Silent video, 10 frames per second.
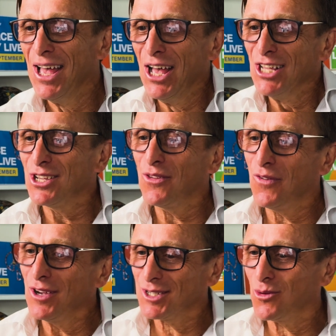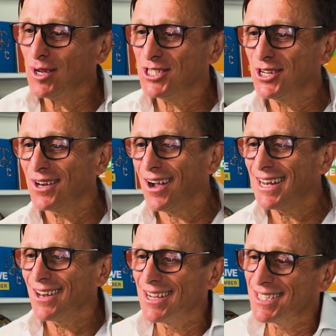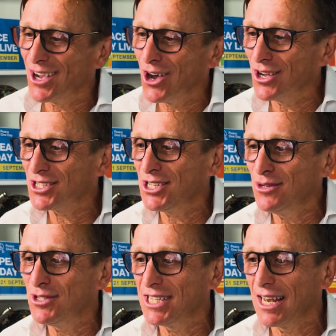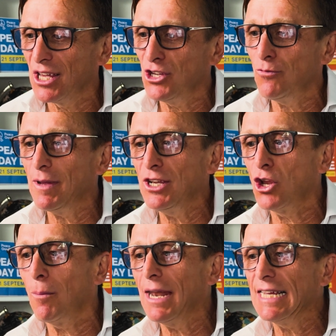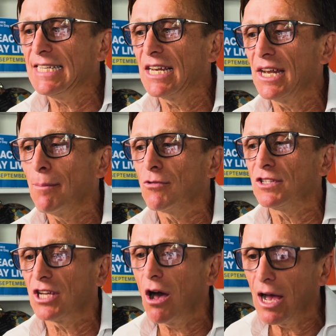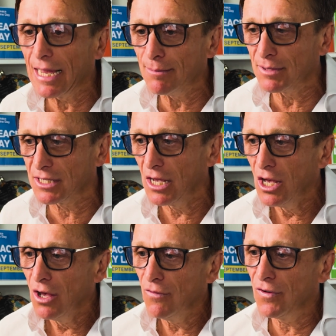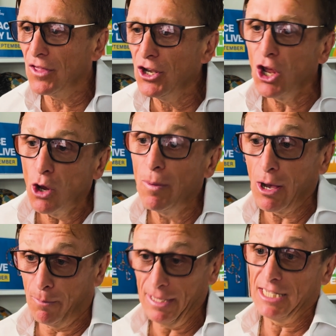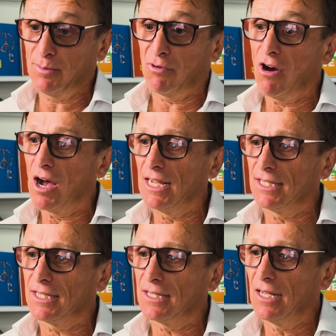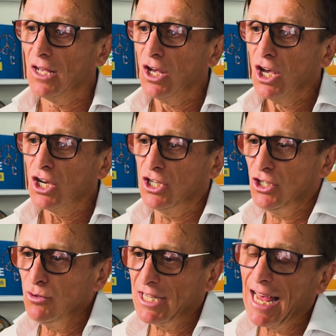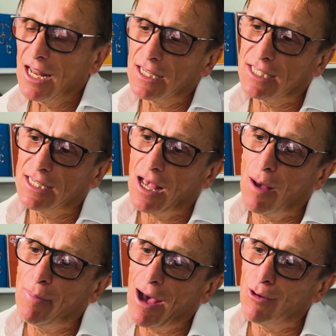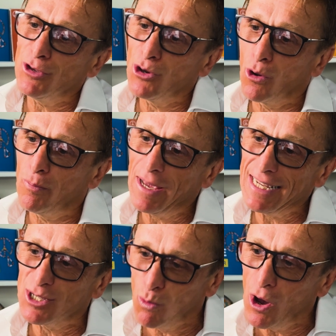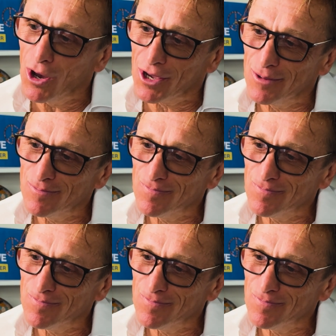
So, the first question I'd like to ask you, Scilla, you've been nominated a number of times for the Nobel Peace Prize. Could you tell us about your peace work?